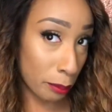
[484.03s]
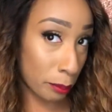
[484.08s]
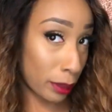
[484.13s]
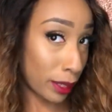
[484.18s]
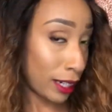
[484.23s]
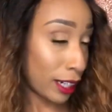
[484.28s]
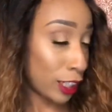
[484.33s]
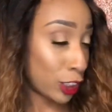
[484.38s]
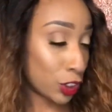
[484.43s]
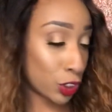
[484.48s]

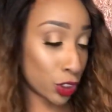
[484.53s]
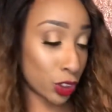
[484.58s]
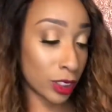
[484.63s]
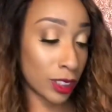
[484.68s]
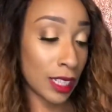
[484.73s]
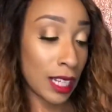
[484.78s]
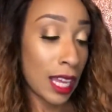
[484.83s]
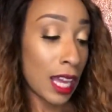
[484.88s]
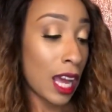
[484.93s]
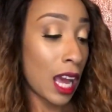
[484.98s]
being
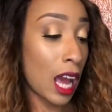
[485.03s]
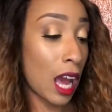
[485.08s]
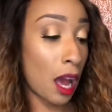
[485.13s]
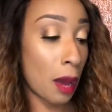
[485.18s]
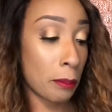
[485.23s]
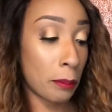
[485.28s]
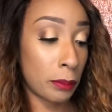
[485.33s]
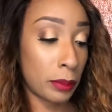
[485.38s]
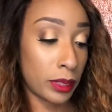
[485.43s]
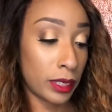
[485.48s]
extra,
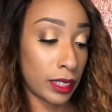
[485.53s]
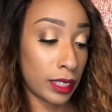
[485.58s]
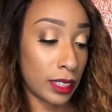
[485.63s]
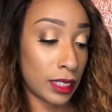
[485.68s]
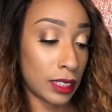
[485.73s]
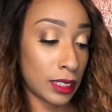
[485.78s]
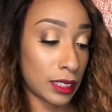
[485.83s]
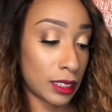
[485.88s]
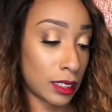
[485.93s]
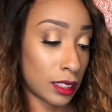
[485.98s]
I'm gonna
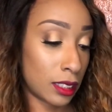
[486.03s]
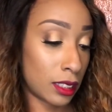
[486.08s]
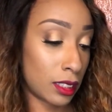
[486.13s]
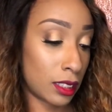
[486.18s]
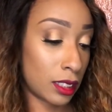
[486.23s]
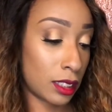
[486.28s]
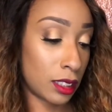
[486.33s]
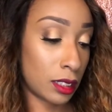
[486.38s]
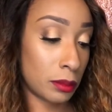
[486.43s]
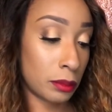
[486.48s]
put
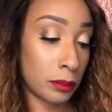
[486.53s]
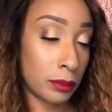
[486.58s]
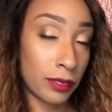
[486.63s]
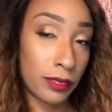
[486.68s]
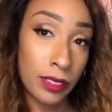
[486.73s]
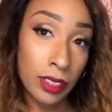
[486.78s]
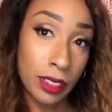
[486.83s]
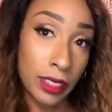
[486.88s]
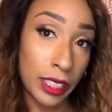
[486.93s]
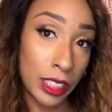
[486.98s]
some
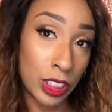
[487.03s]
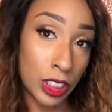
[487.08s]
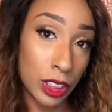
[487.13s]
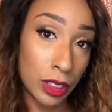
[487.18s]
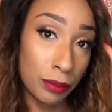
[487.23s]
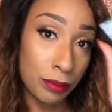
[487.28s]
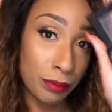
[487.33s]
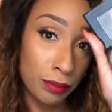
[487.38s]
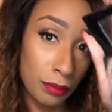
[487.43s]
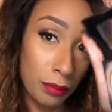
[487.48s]

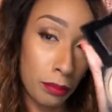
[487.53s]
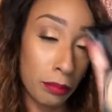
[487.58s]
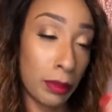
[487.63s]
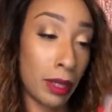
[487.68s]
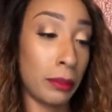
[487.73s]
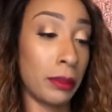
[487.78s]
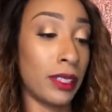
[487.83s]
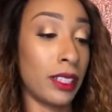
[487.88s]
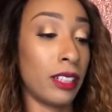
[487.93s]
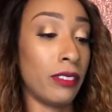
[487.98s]
foundation.
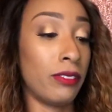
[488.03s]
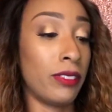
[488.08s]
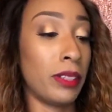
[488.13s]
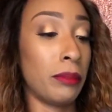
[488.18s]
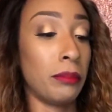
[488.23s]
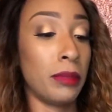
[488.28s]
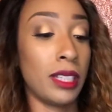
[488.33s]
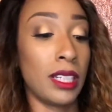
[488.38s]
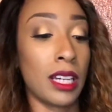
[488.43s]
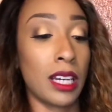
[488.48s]
Maybelline
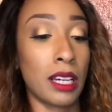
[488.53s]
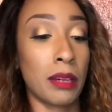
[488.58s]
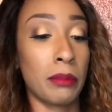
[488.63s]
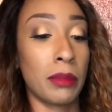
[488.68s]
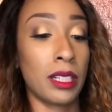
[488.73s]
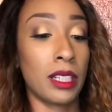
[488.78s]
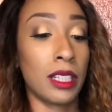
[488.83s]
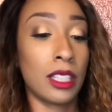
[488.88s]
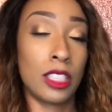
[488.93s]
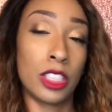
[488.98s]
Fit Me.
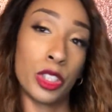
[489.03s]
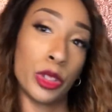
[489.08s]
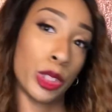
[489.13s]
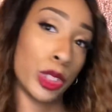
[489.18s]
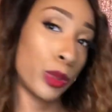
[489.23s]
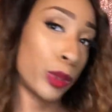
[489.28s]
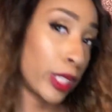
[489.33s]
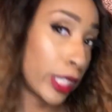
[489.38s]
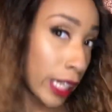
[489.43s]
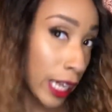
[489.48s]
I'm in the color
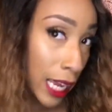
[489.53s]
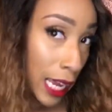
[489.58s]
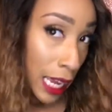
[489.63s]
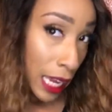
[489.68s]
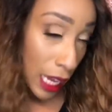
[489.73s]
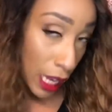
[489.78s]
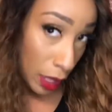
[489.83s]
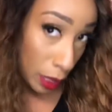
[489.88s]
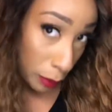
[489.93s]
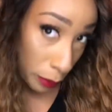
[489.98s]
320
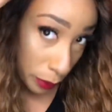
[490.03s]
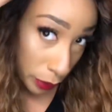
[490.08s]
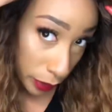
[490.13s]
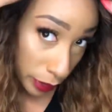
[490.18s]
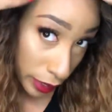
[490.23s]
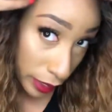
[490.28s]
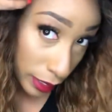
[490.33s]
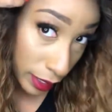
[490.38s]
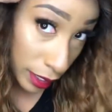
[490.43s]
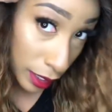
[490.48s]
in the
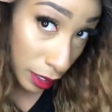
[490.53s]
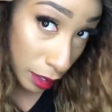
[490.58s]
part